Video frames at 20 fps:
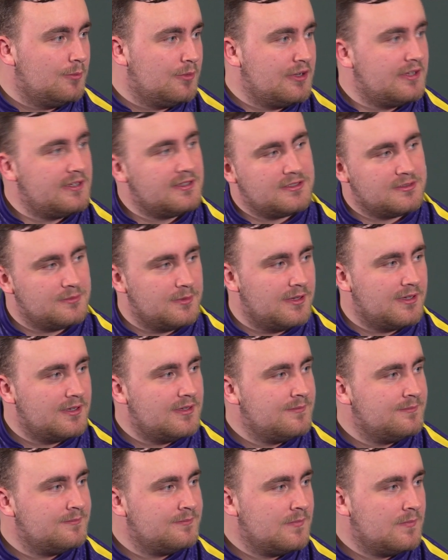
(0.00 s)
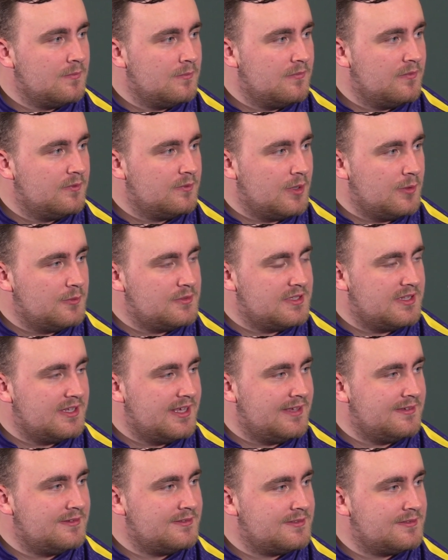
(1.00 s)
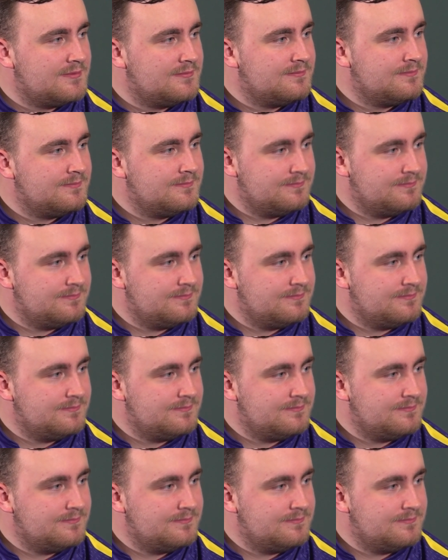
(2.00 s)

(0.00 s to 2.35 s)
breaks. We'll go to the end.